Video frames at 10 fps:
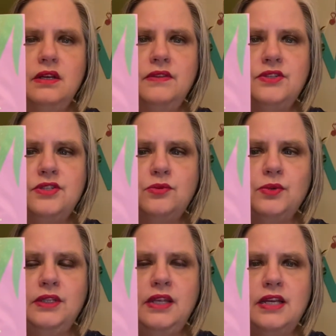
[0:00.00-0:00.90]
This is a
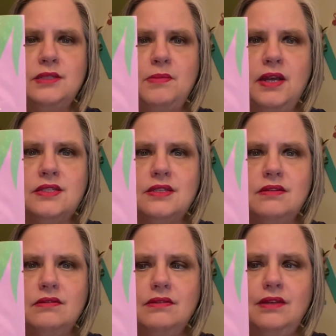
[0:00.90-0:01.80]
really nice mask.
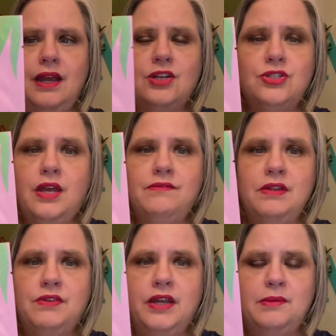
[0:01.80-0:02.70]
Actually, I've
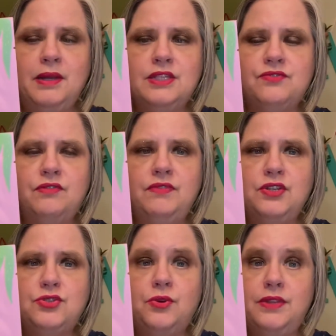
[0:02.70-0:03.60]
never had a mask from
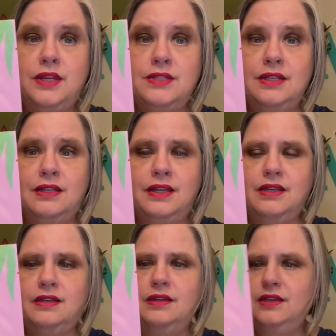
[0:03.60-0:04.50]
Facetory that I didn't
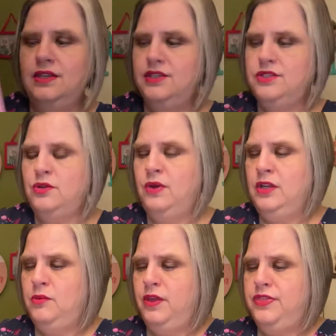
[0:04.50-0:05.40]
like. So
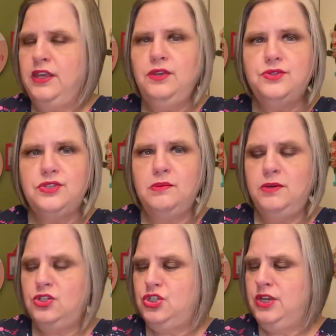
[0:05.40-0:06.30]
anyway, thank you so
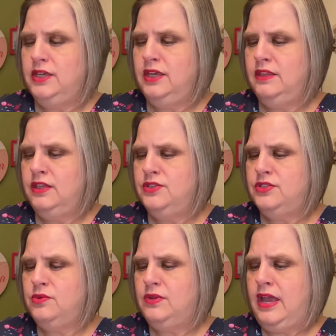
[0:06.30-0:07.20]
much, Jackie. That is
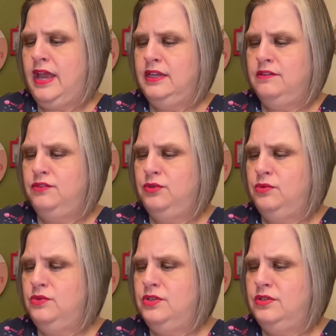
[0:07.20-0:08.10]
so kind of
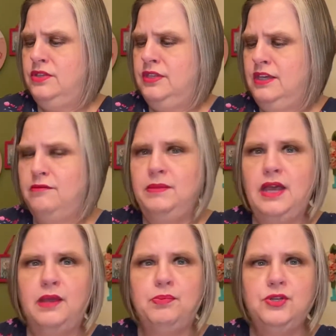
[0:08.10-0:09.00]
you to think of me.
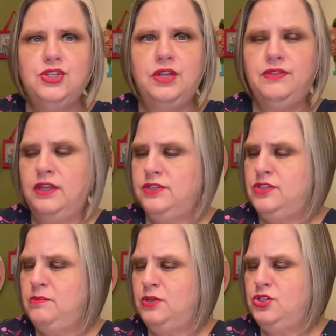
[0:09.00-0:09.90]
I appreciate that
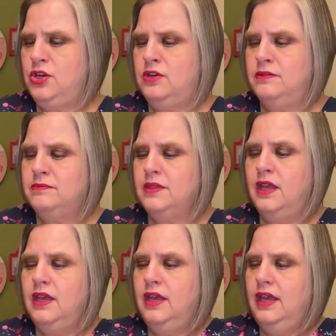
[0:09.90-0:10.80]
so much, y'all.
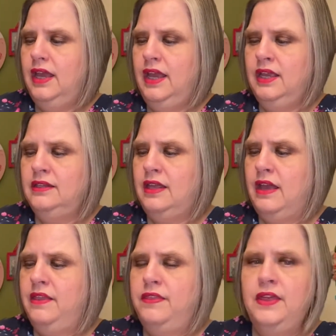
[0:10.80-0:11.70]
And
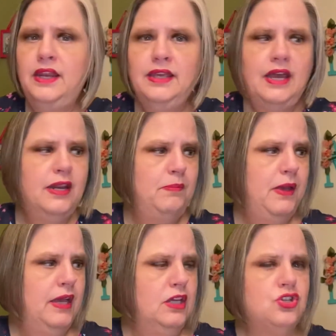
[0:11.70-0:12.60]
then I got a
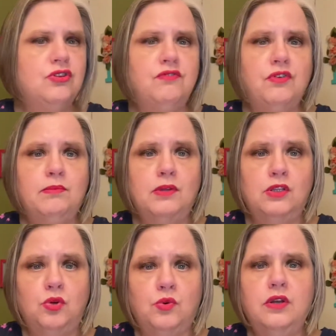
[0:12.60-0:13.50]
package from
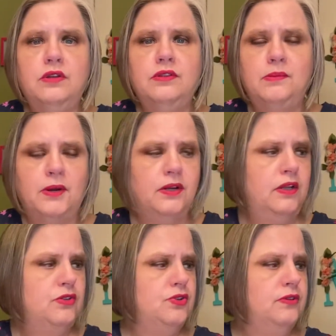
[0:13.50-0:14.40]
Laura, the bargain
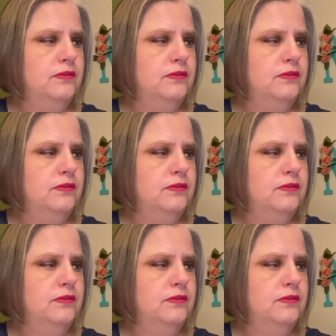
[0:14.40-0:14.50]
hunter.